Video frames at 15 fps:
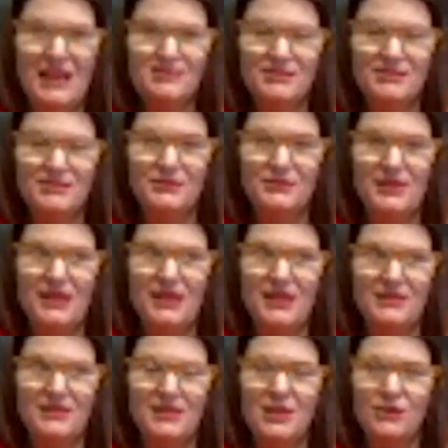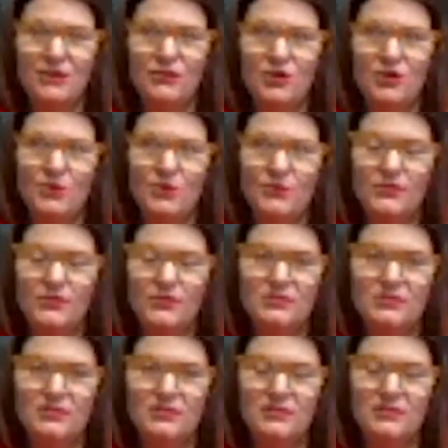Absolutely. And,
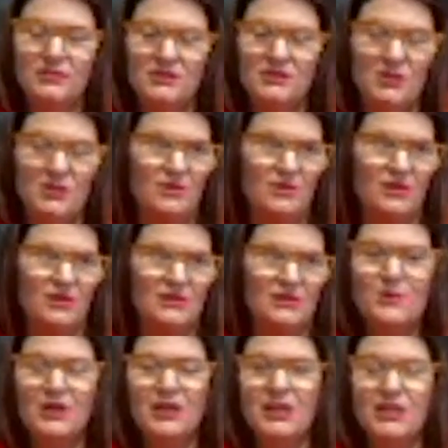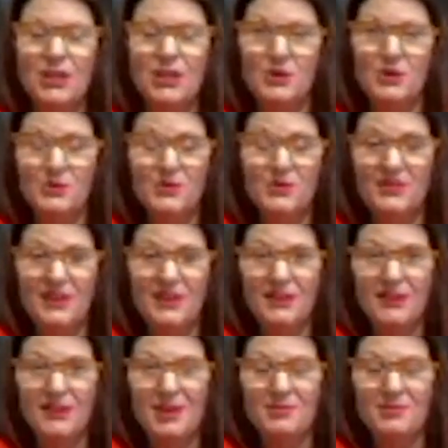there's this, is anyone going to know
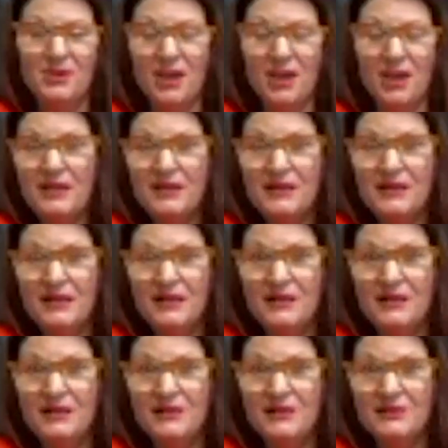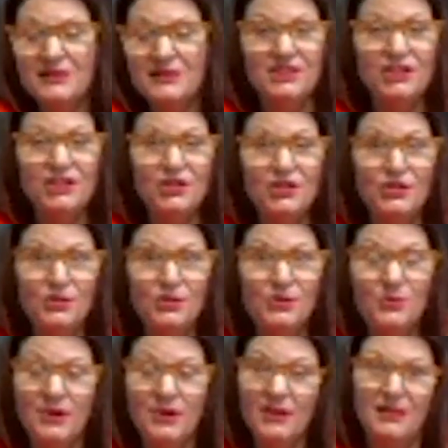that I'm coming to see
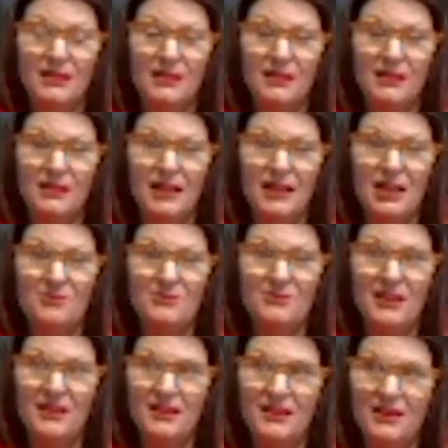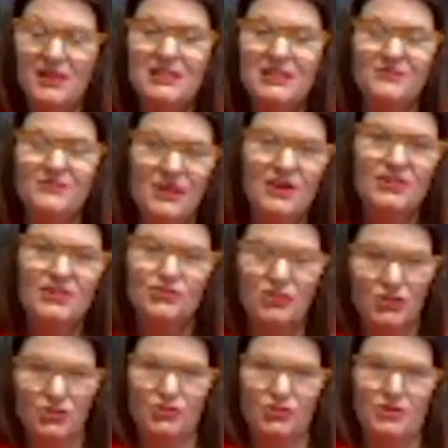you? And it is very
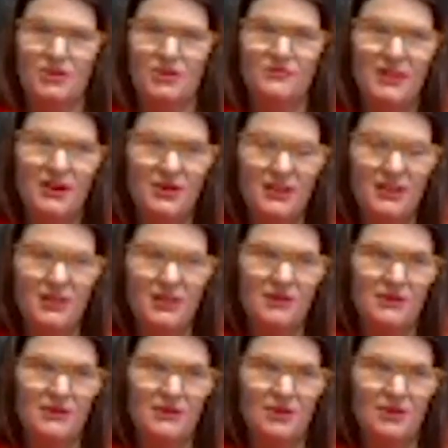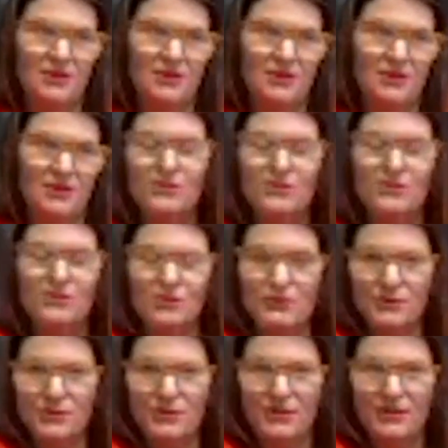structured and very,
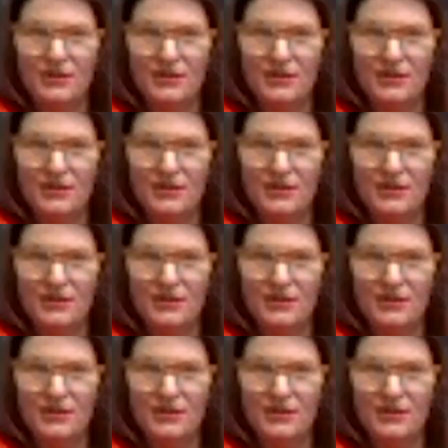ethical.